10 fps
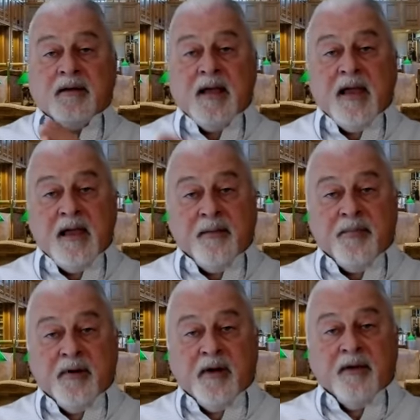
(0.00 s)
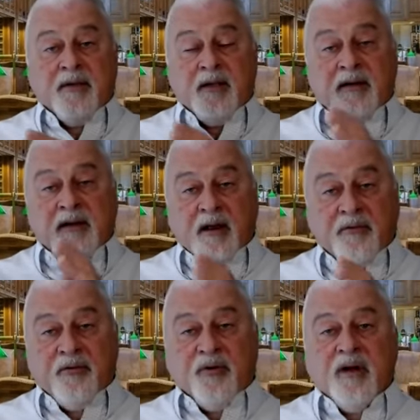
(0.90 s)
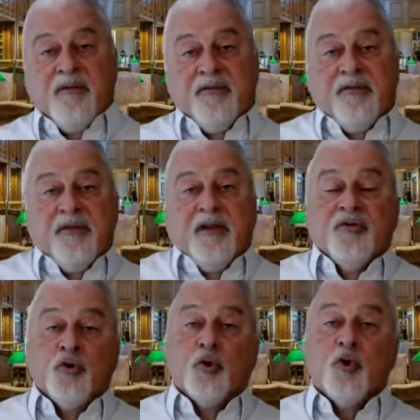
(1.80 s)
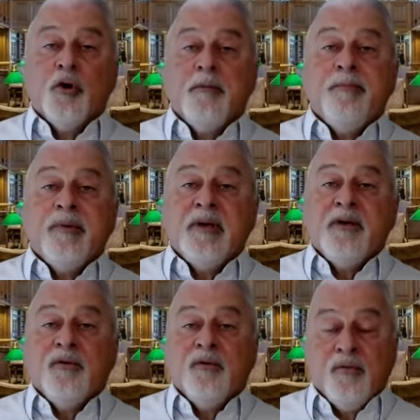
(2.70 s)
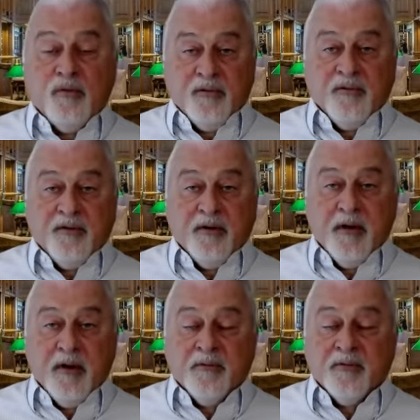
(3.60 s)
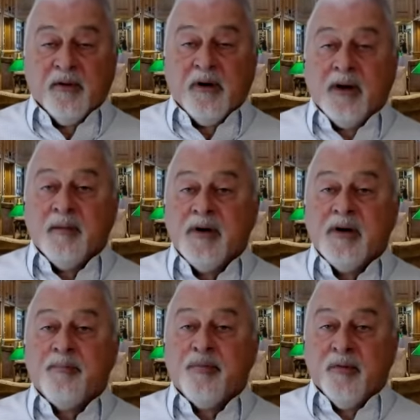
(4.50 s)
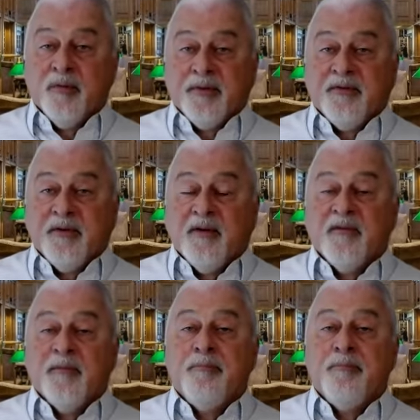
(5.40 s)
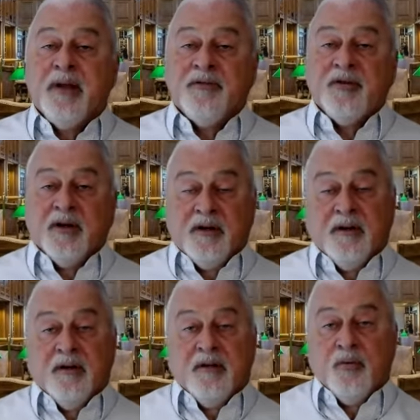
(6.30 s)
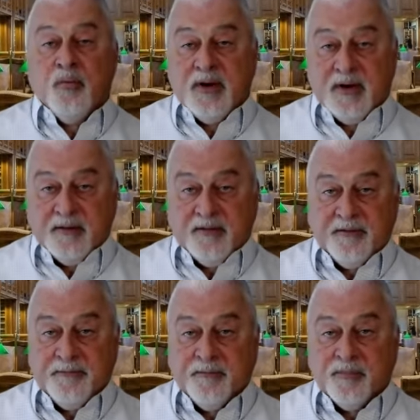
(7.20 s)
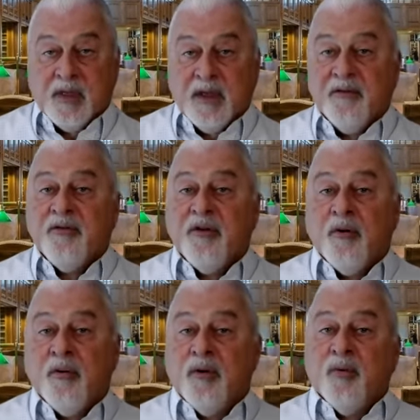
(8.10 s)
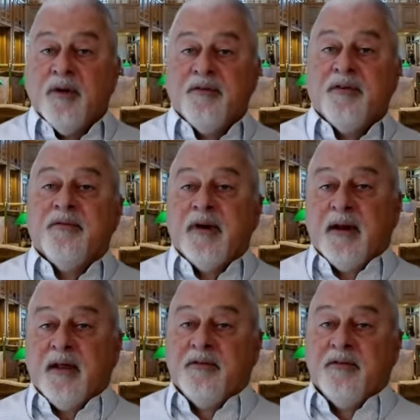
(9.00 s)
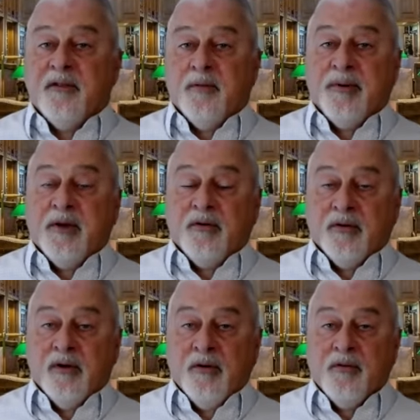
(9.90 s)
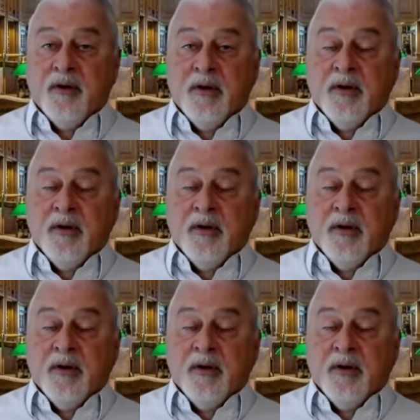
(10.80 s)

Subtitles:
tape of the telephone conversation could be used for the limited purpose of impeaching the witness, even though it was in violation of the penal code.